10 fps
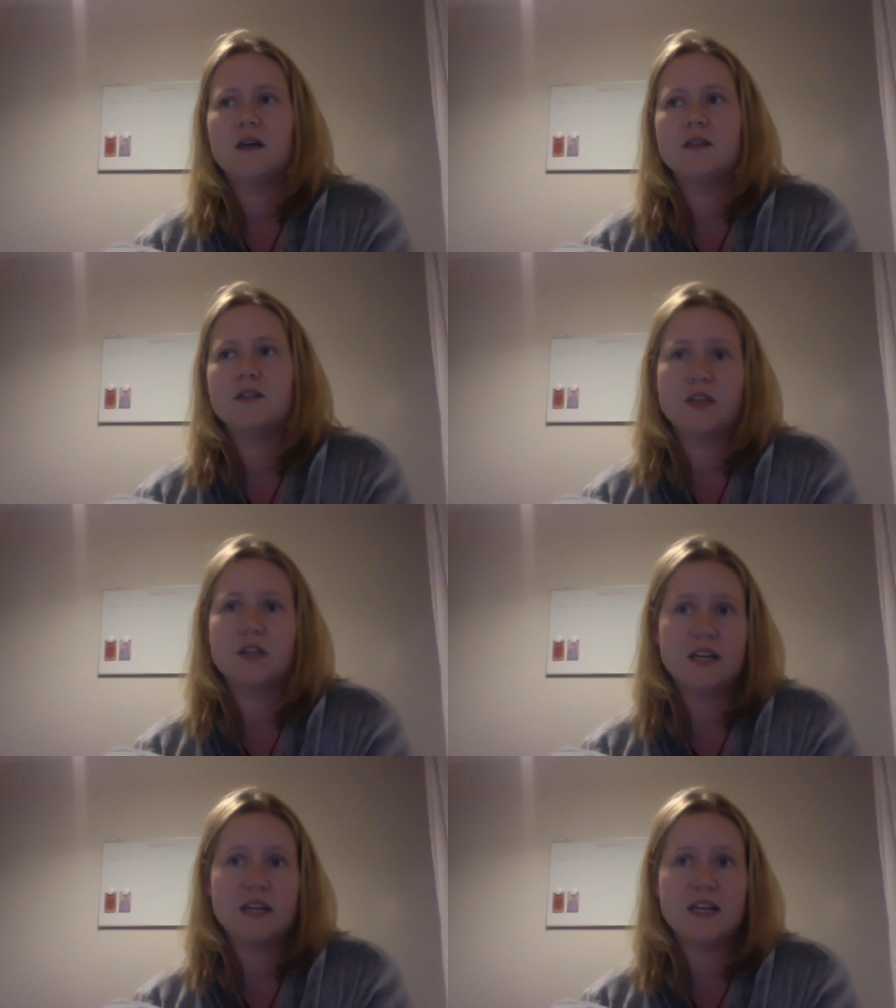
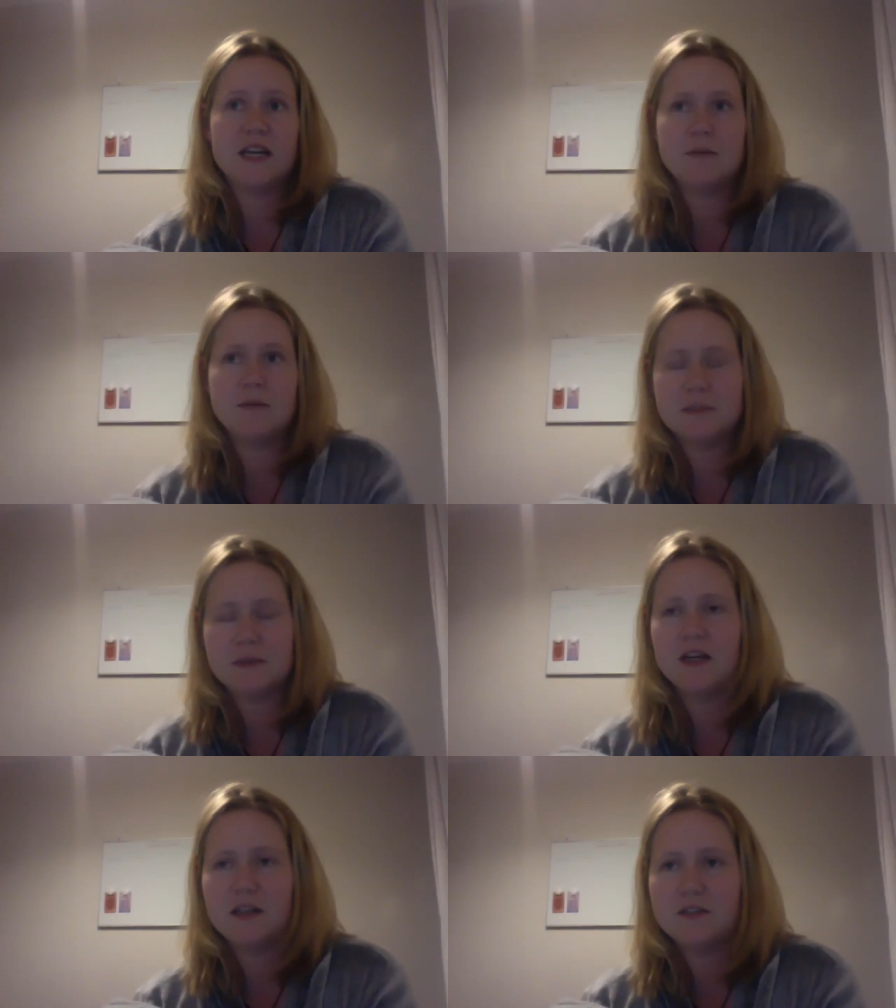It came into my
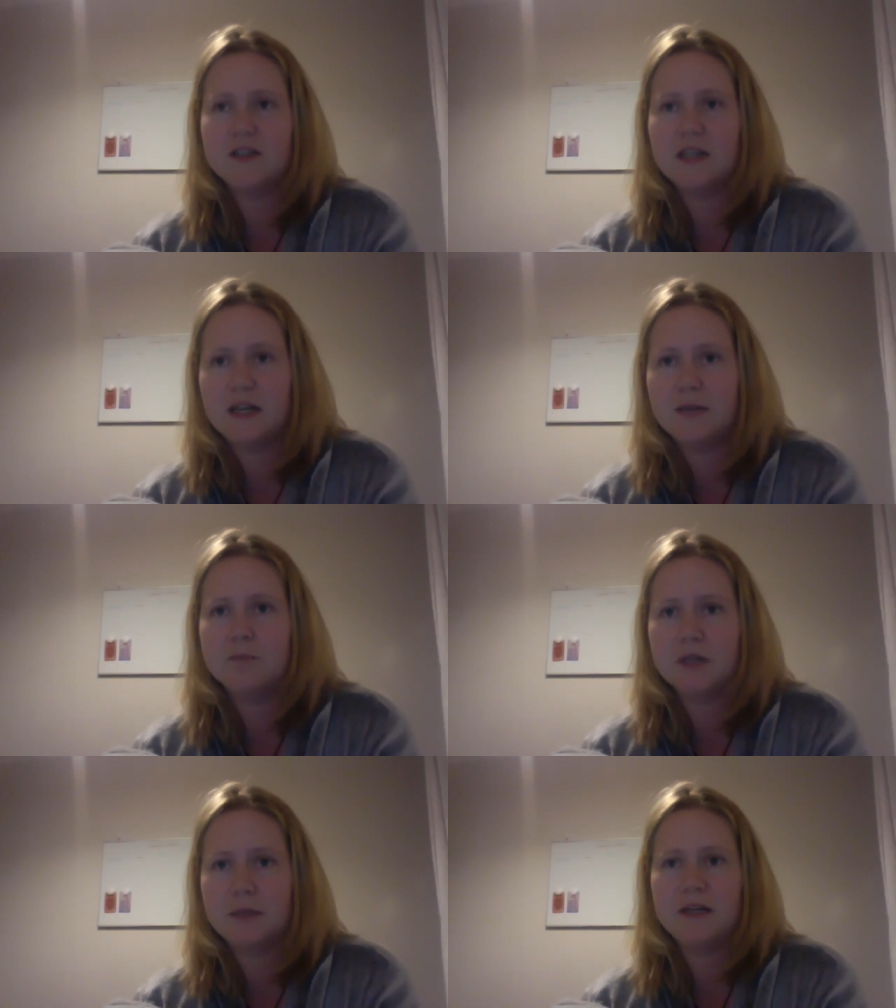life pretty
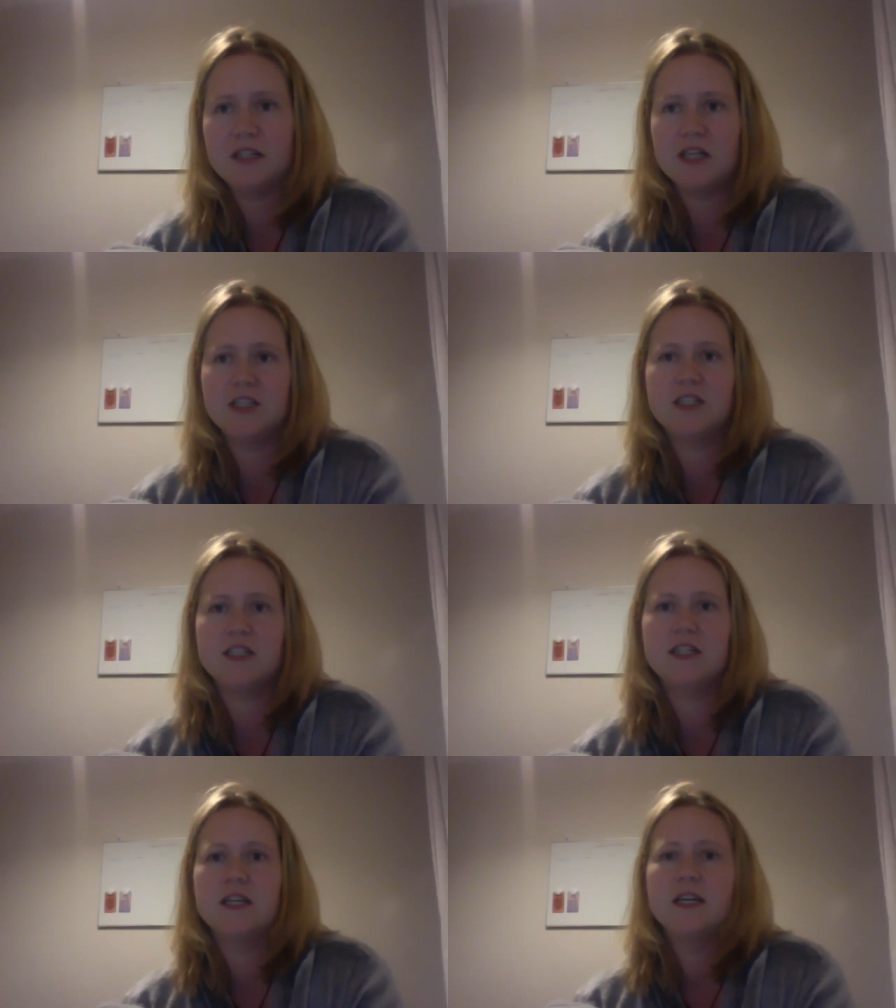much last year.
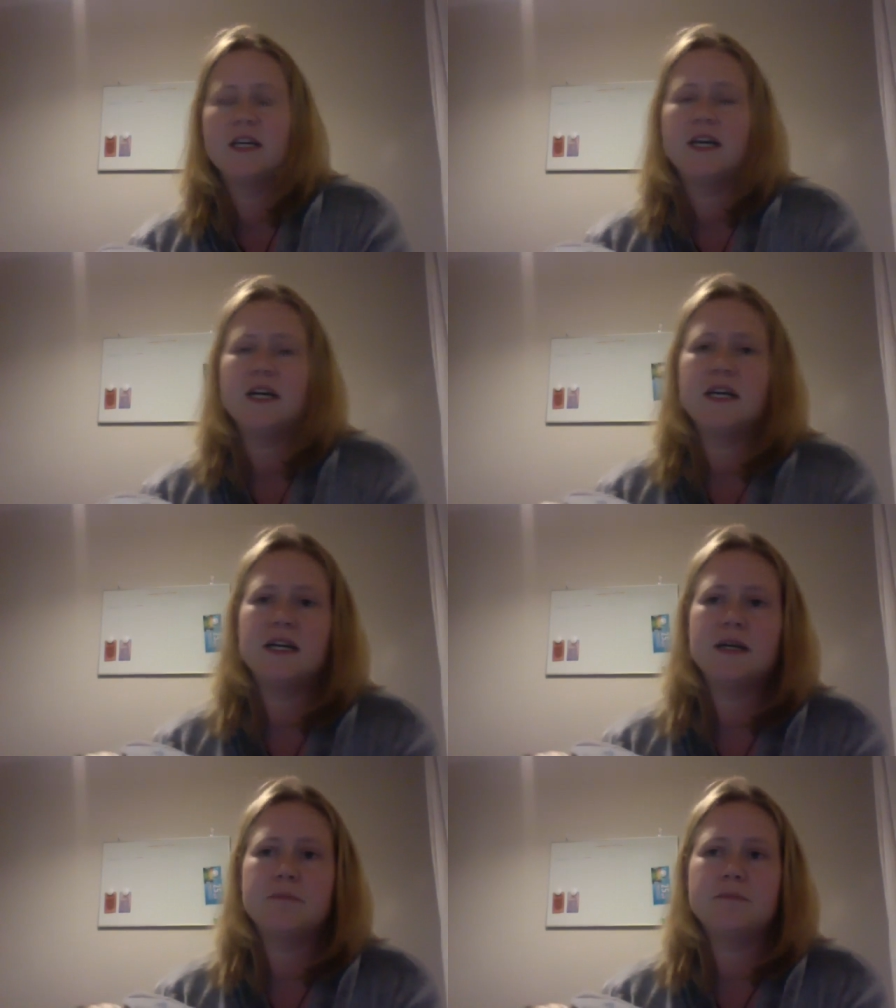
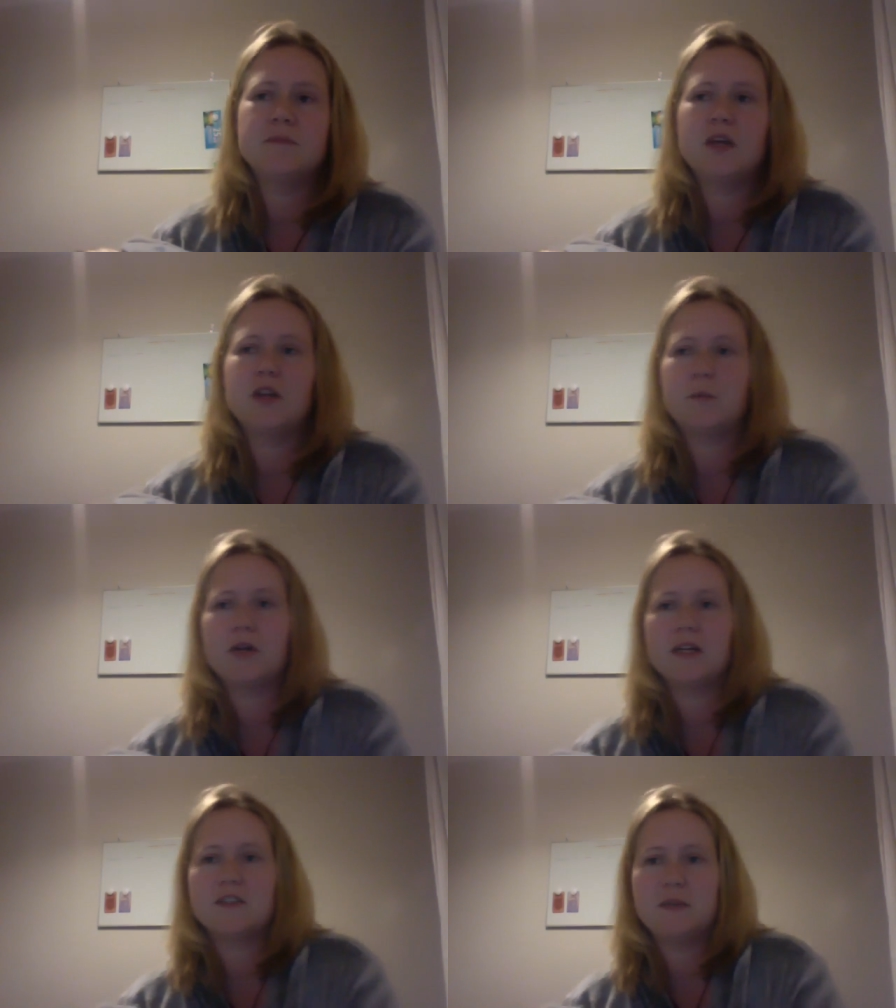The
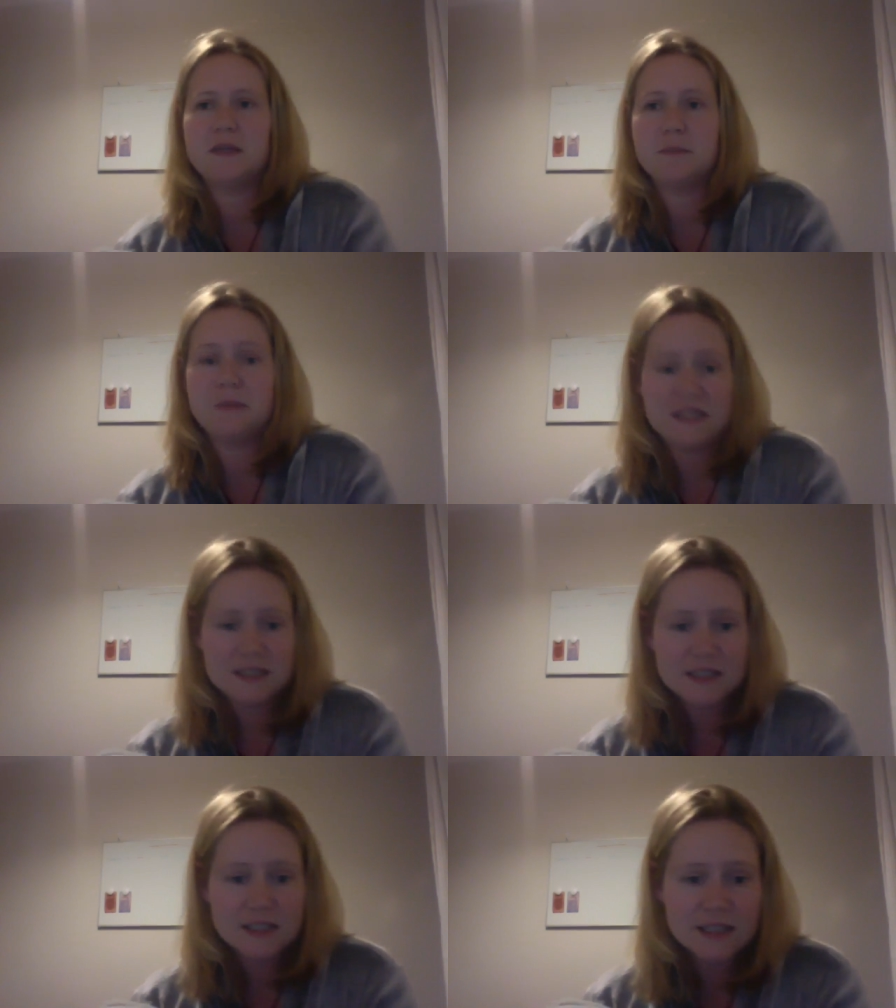products have been
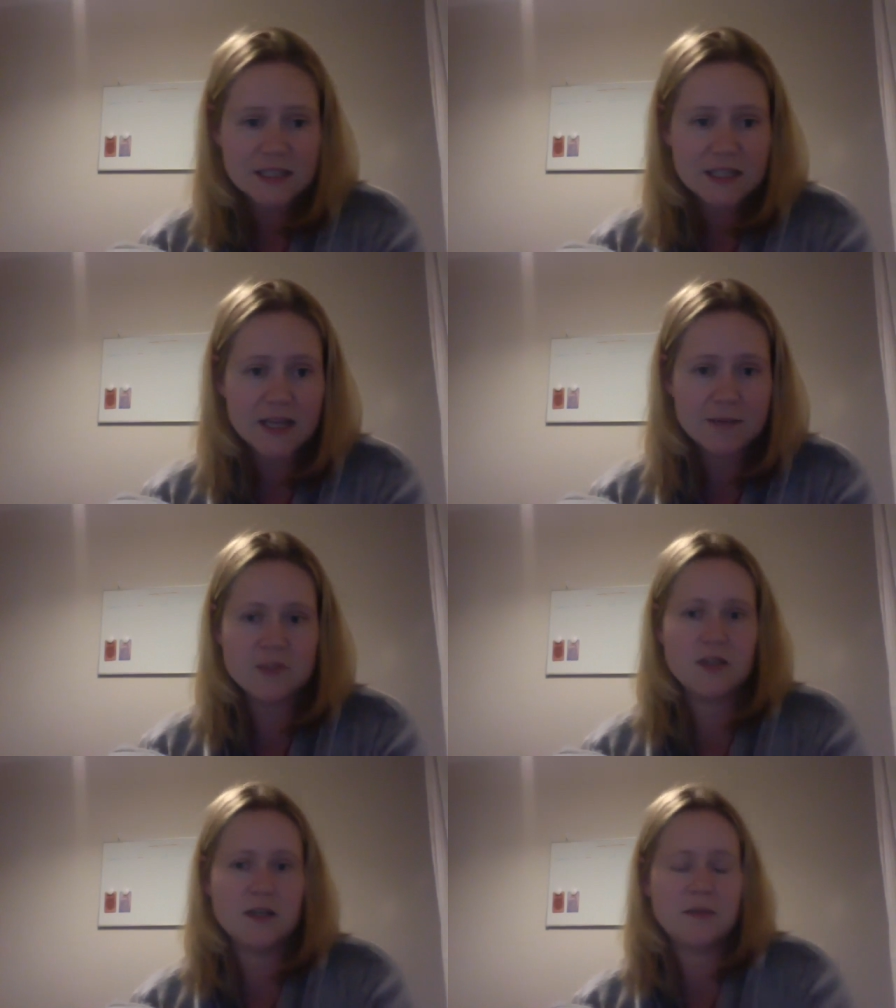amazing,
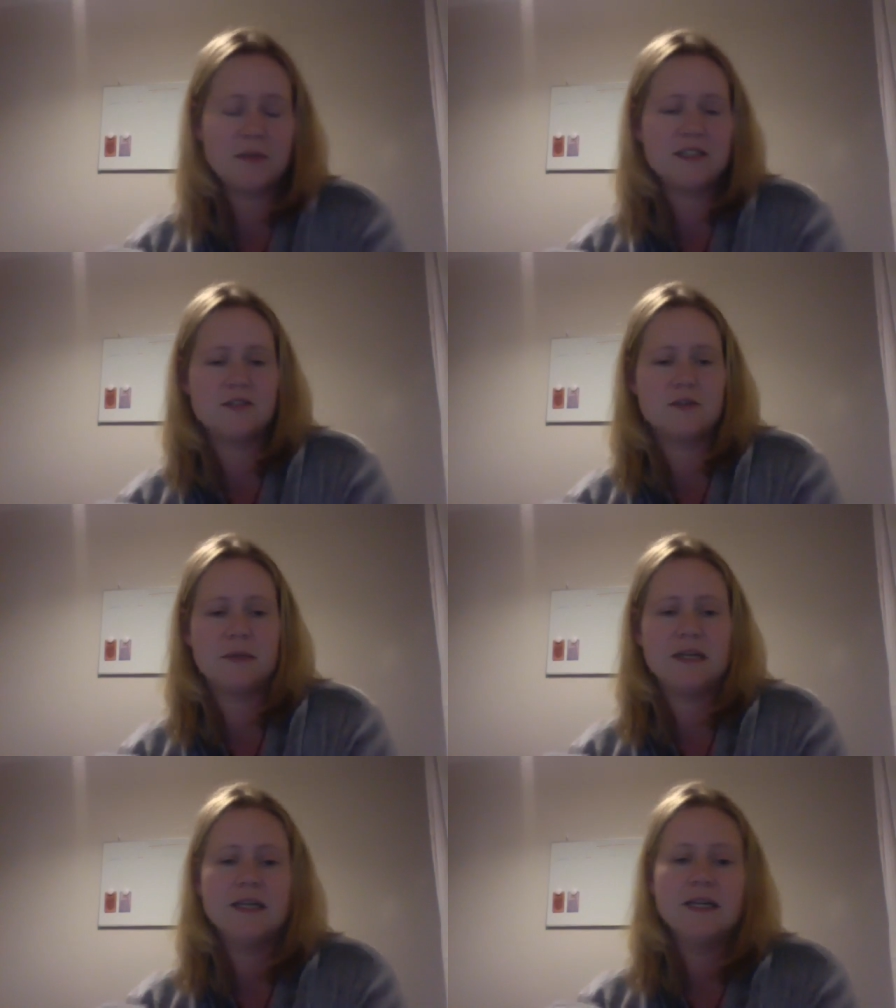absolutely amazing for
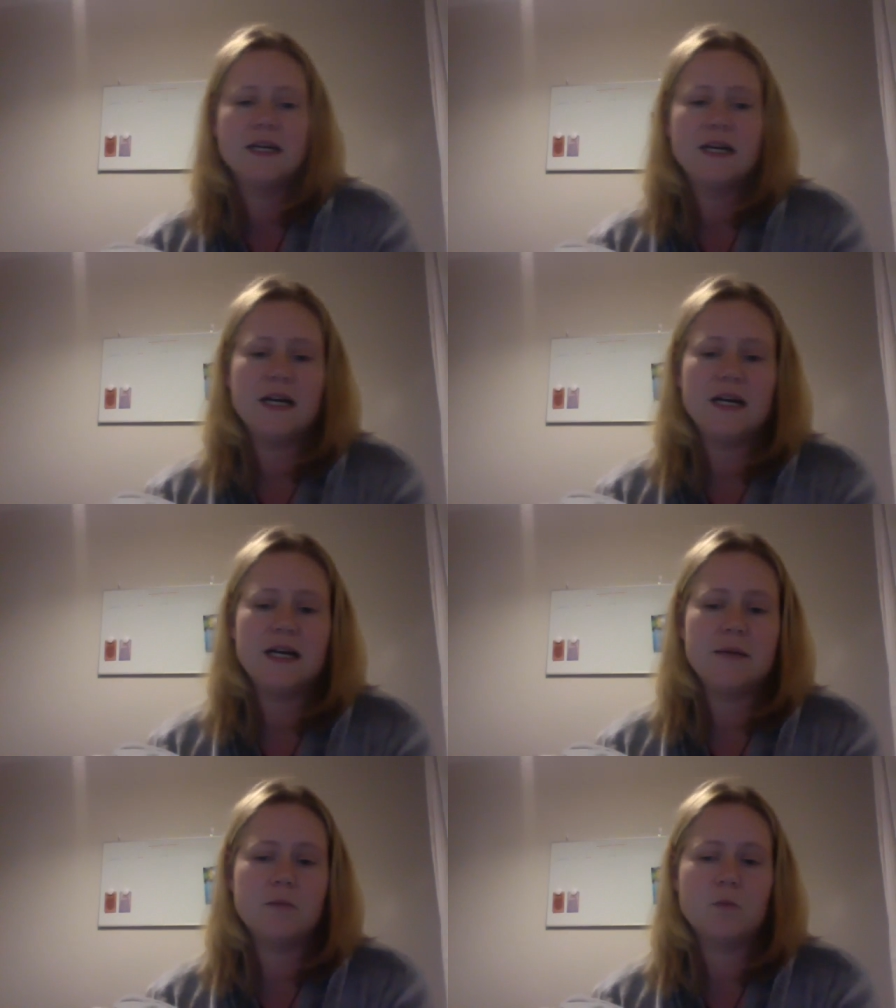me.
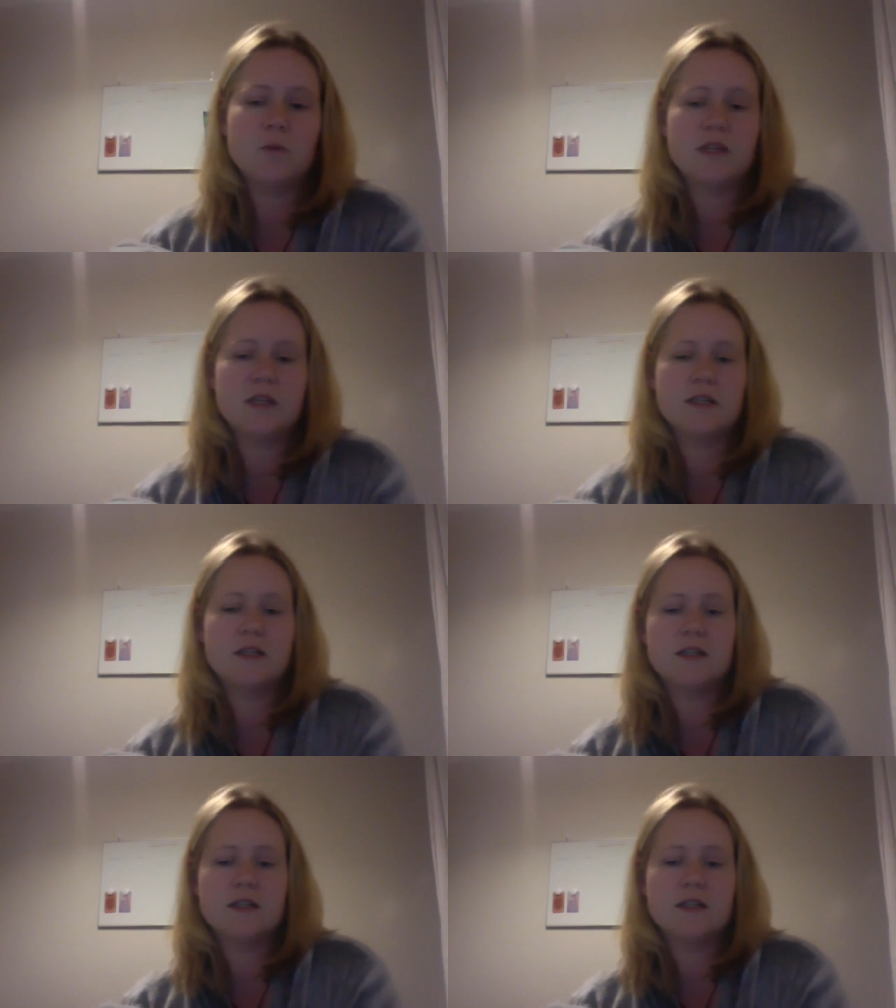Within